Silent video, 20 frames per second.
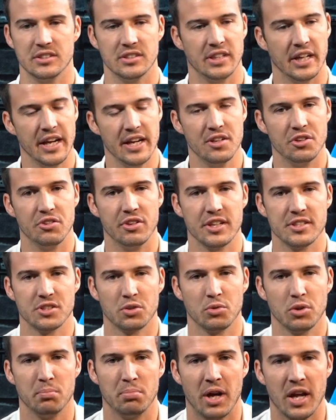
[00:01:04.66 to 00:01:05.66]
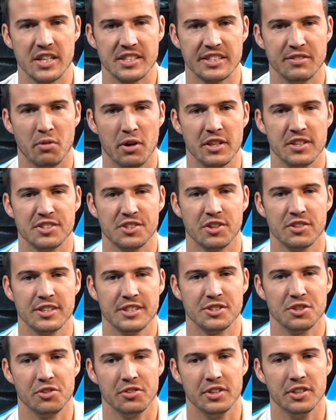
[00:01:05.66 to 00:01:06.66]
Dang, dude, that's a real positive way to start
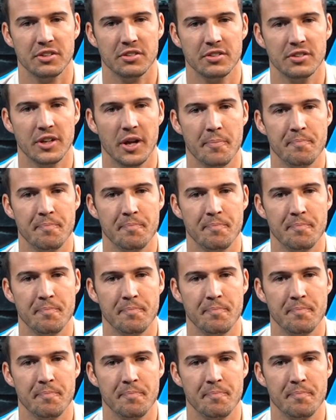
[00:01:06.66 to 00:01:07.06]
this whole deal.